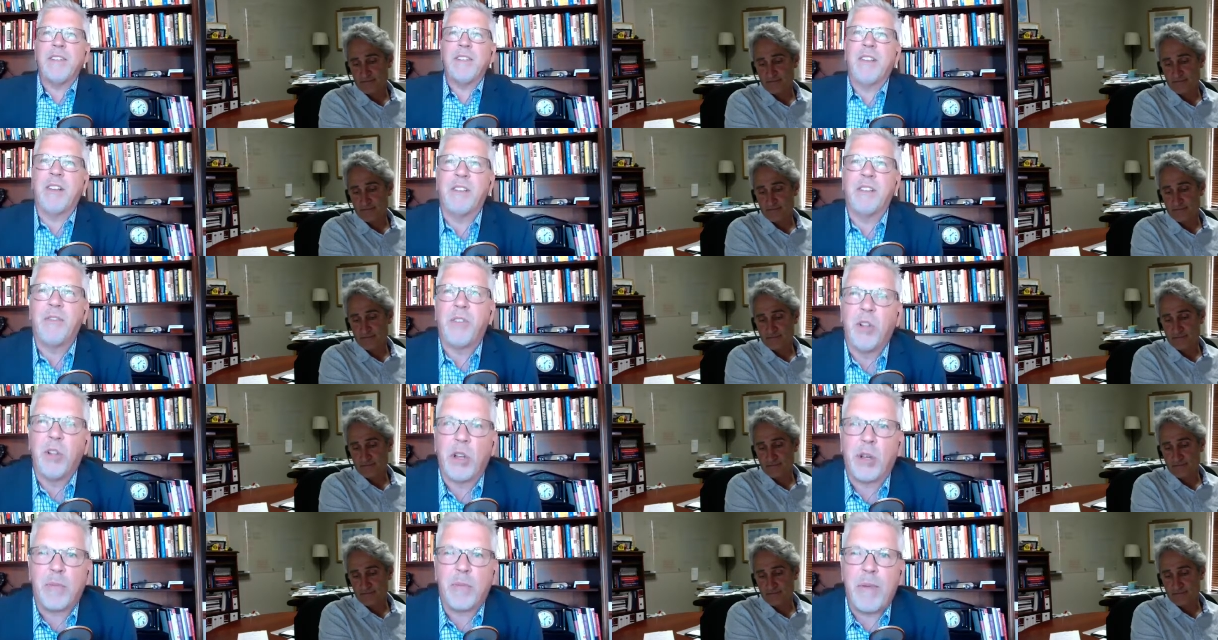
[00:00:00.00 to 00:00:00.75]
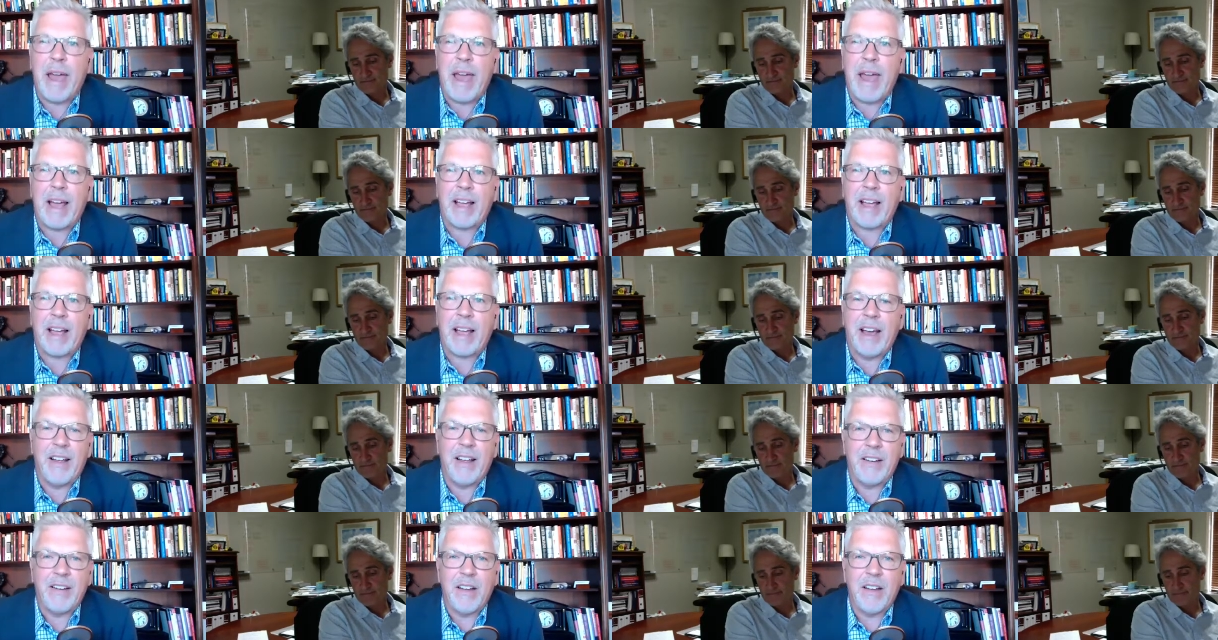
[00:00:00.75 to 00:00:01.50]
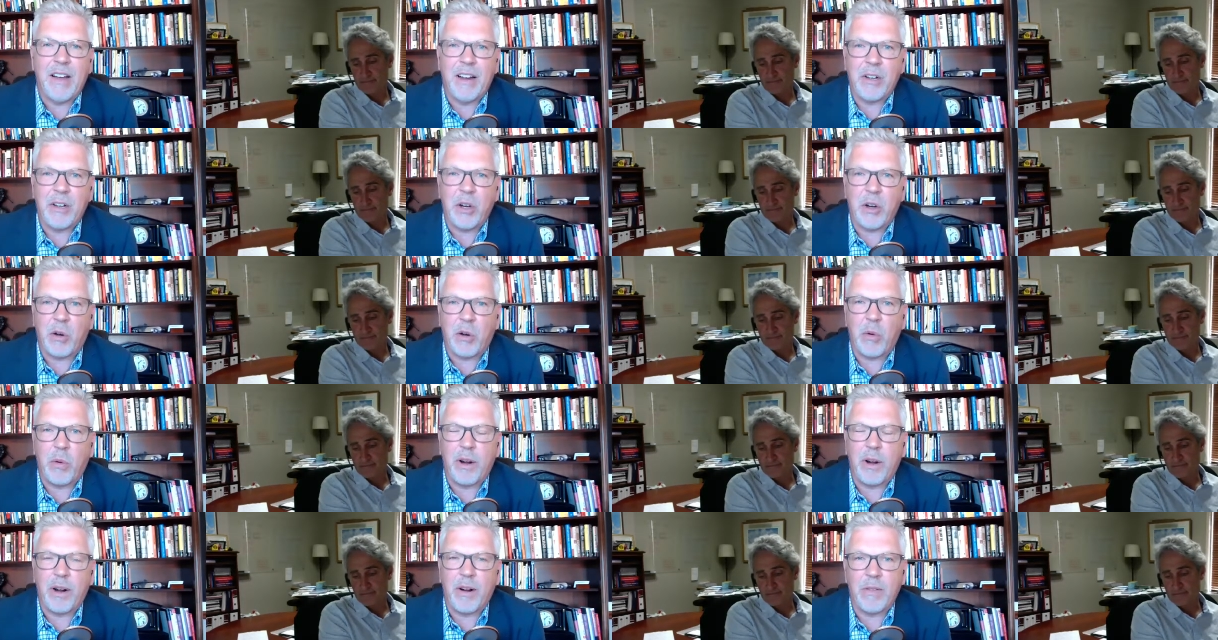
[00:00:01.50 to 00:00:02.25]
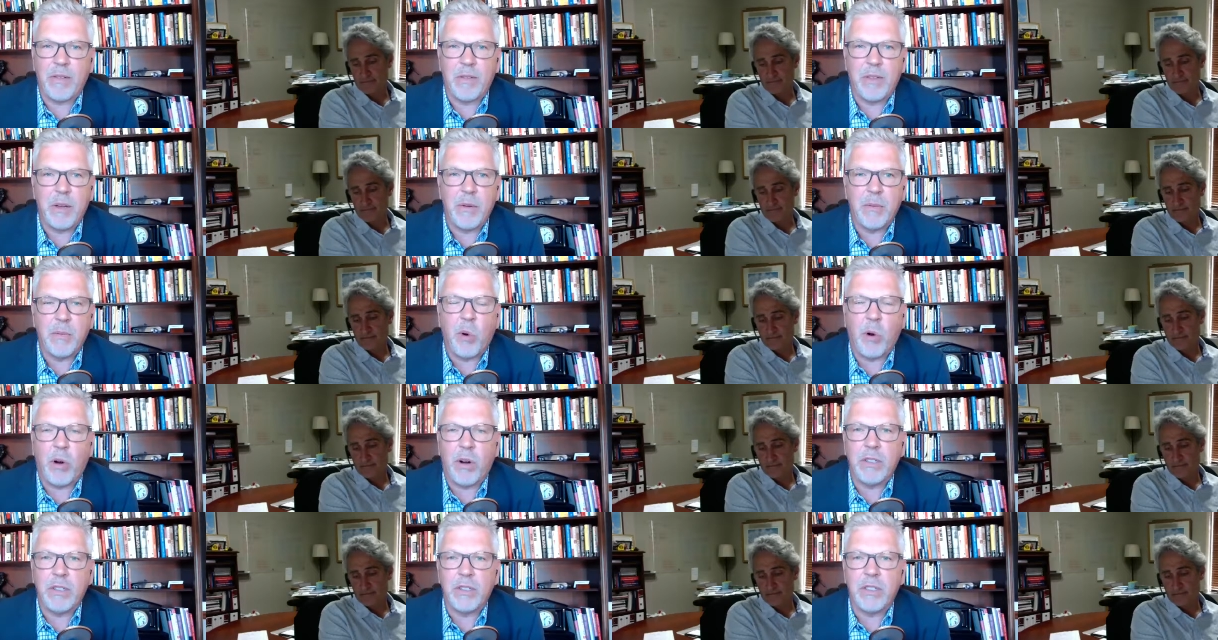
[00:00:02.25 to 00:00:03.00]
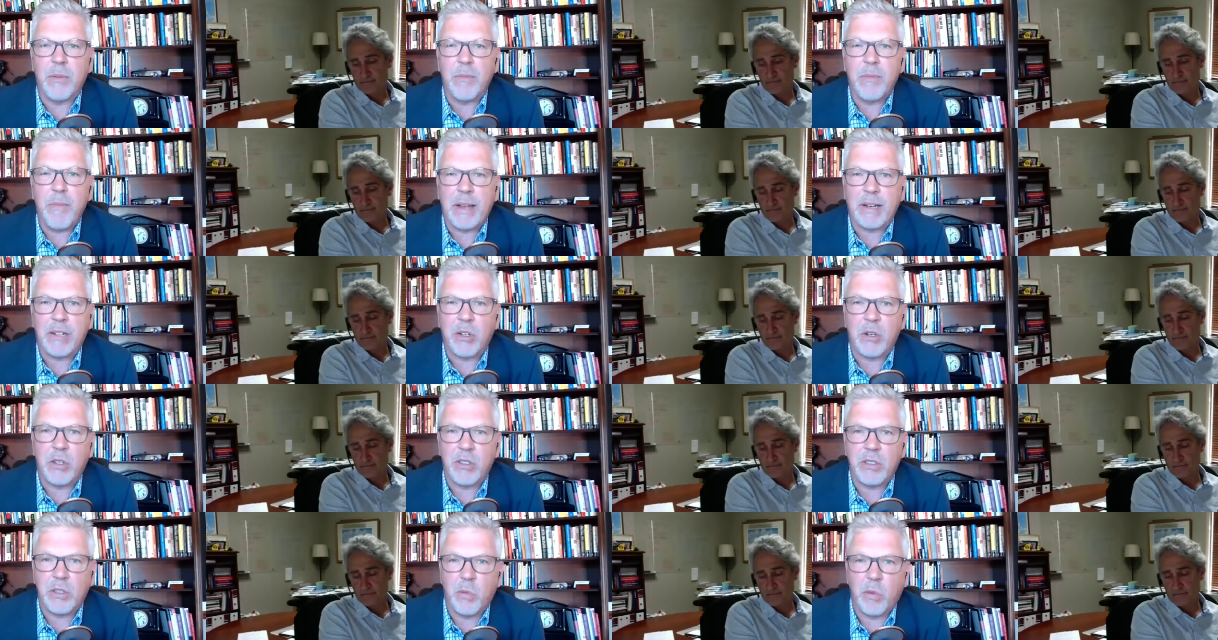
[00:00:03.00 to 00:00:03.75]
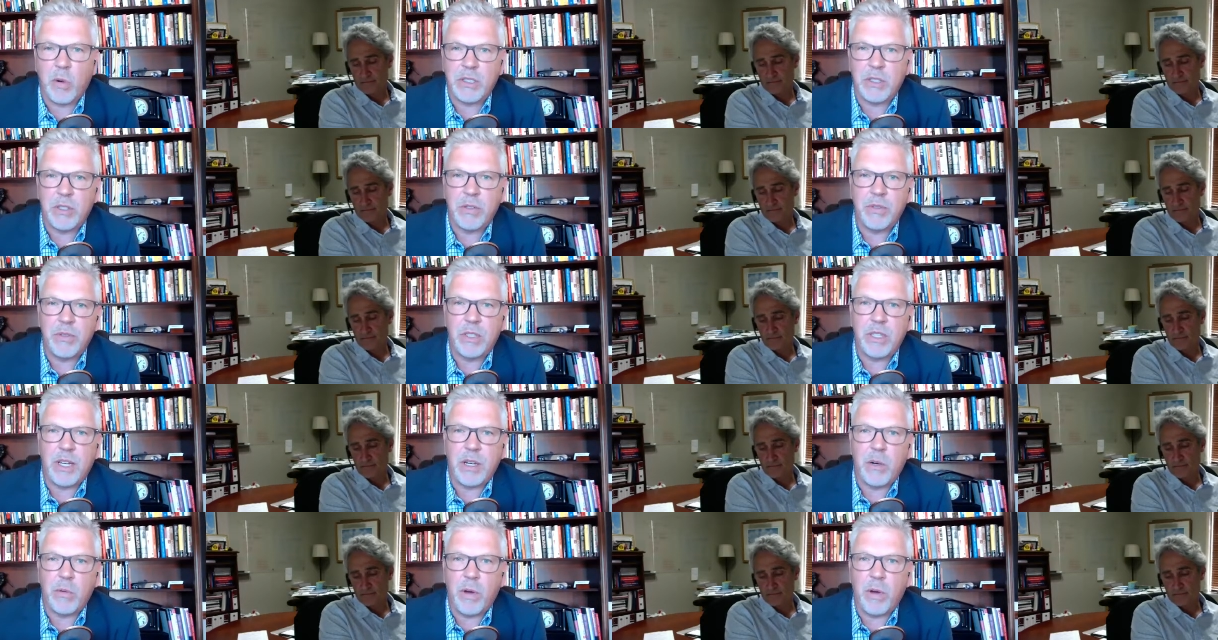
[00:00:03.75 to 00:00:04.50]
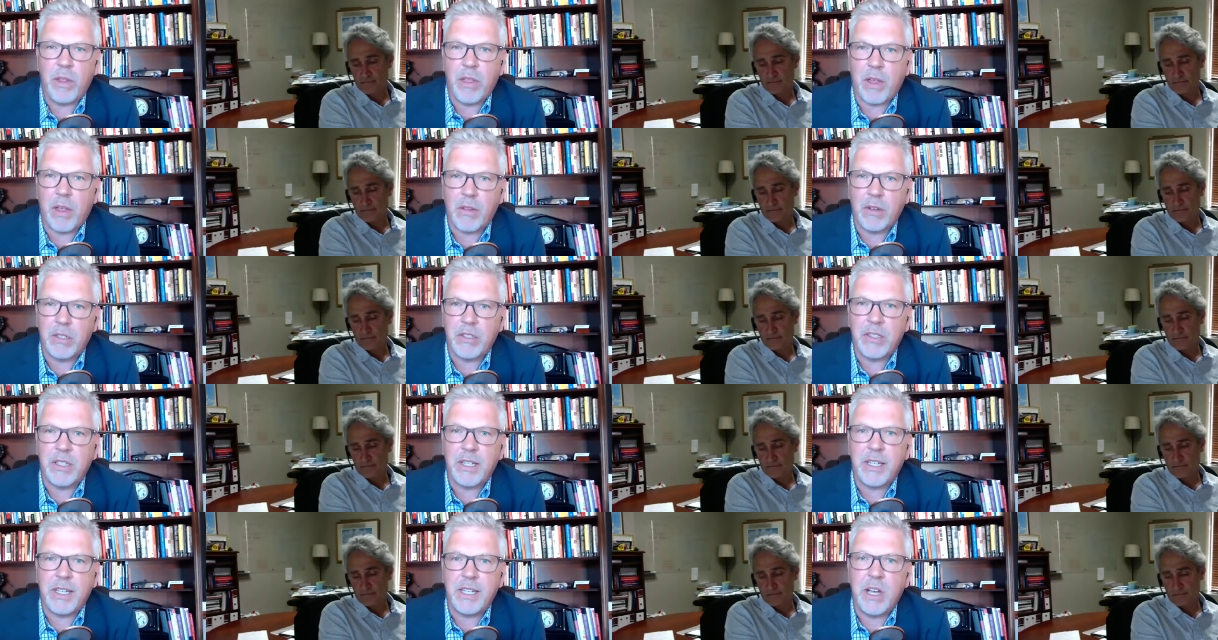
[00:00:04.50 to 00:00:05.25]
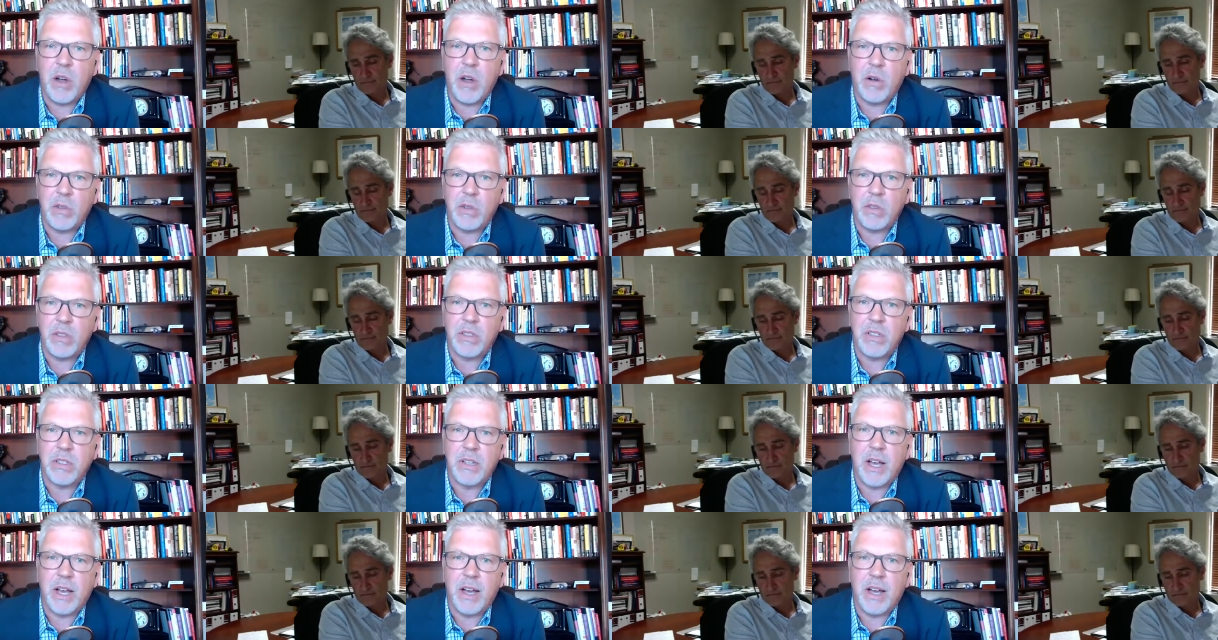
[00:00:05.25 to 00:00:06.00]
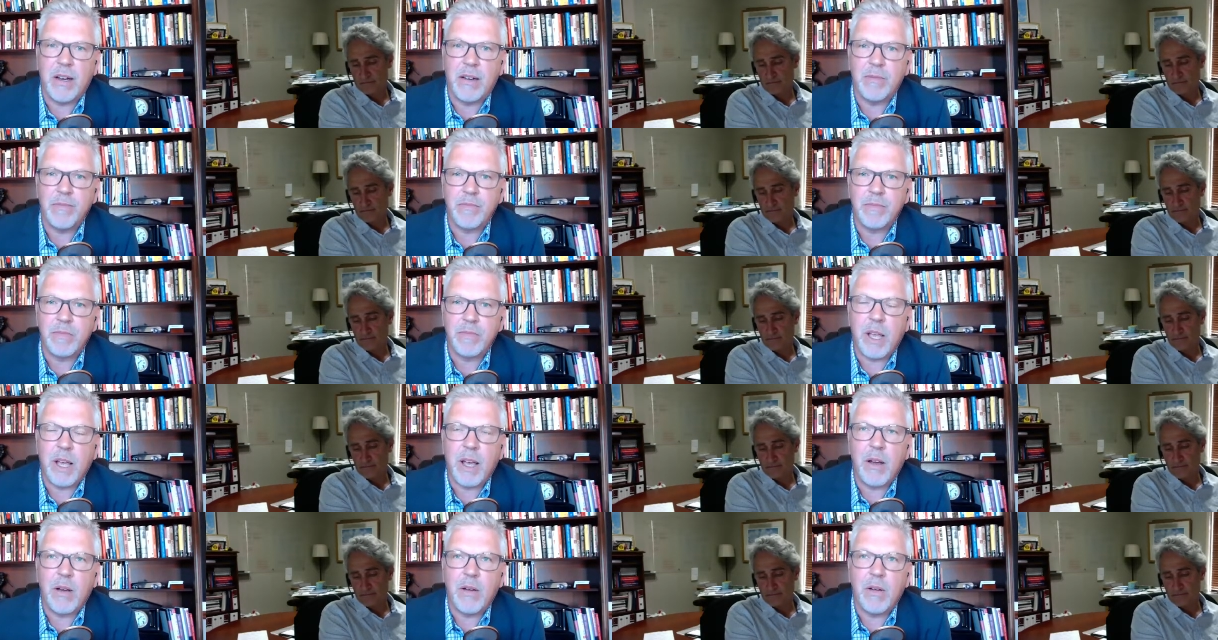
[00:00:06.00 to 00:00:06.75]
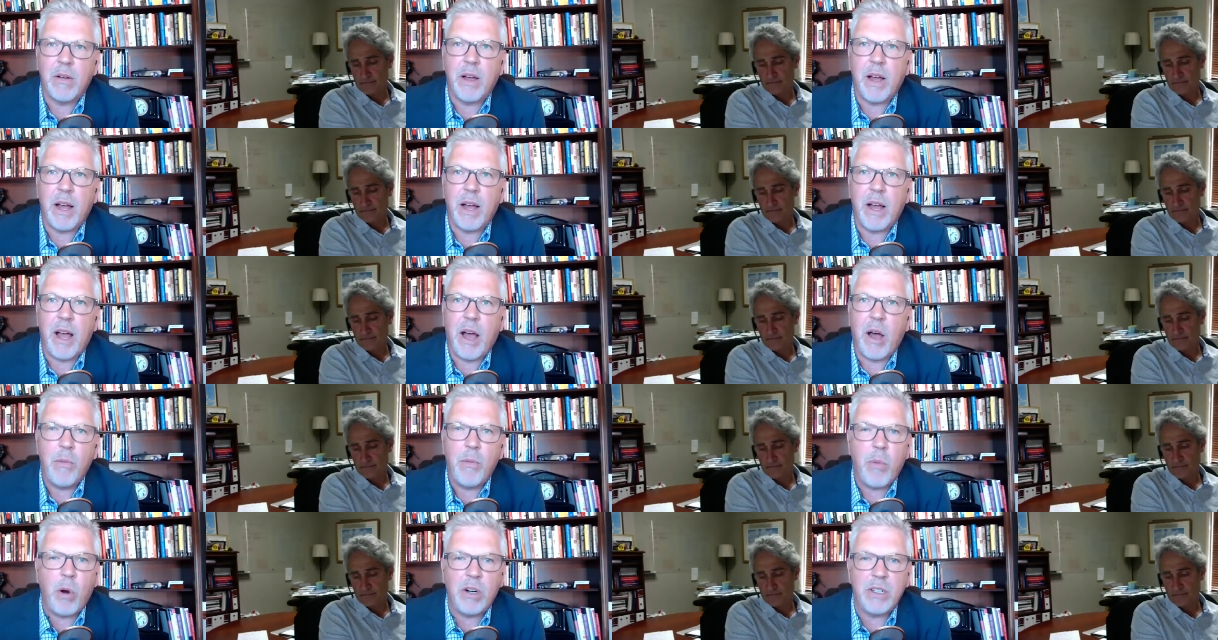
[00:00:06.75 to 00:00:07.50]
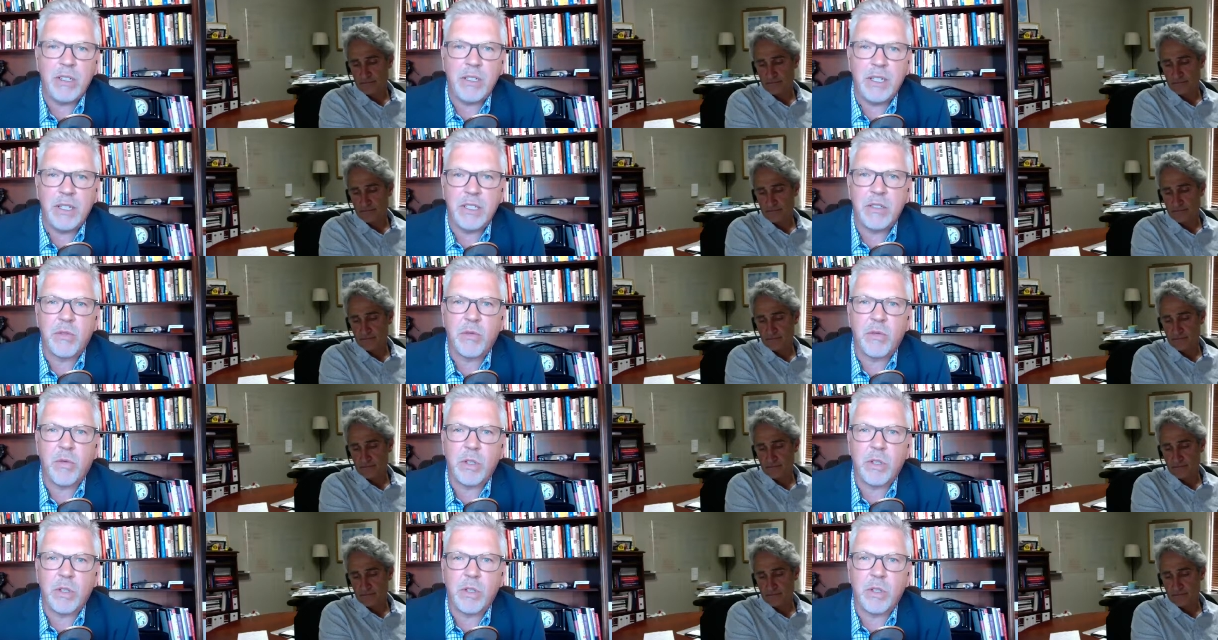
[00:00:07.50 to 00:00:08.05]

Speaker 1: if you look back on on your career, the importance of mentors and what you've seen with other CEOs um, how important is for